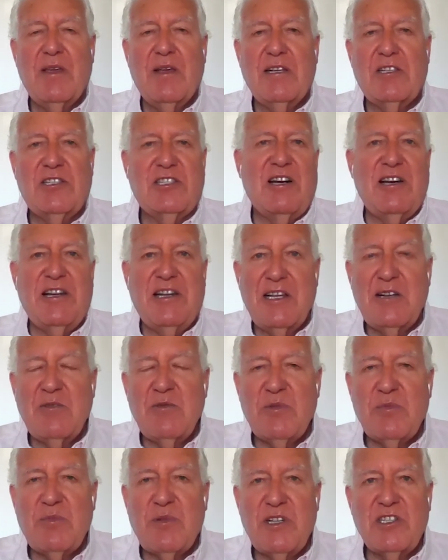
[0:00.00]
siding
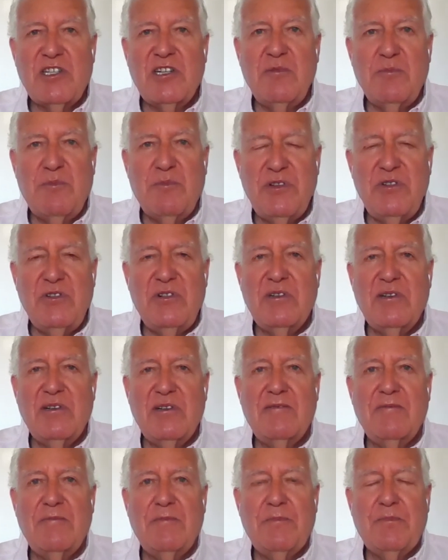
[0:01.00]
with President
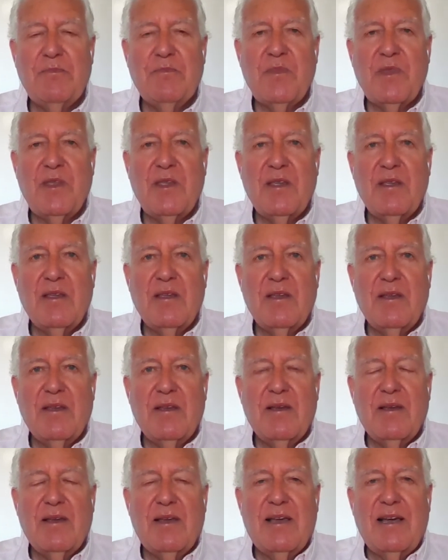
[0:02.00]
Putin.
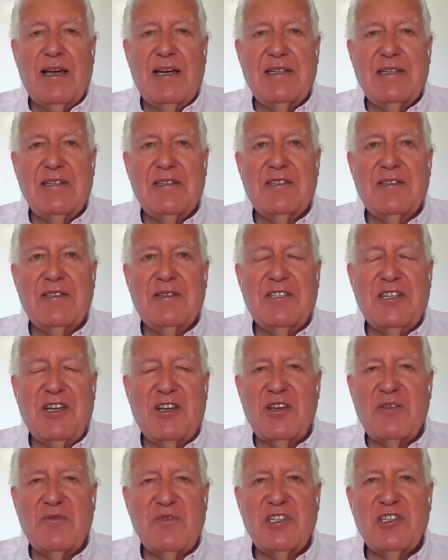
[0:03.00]
And
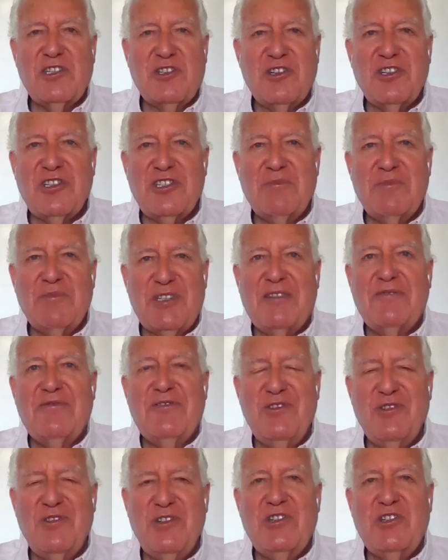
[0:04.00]
South Africa's got some
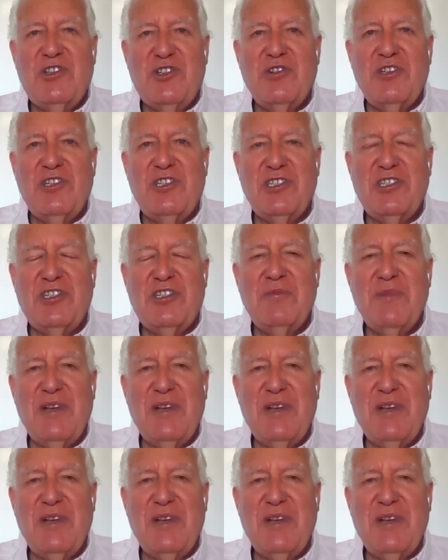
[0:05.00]
tough no choices to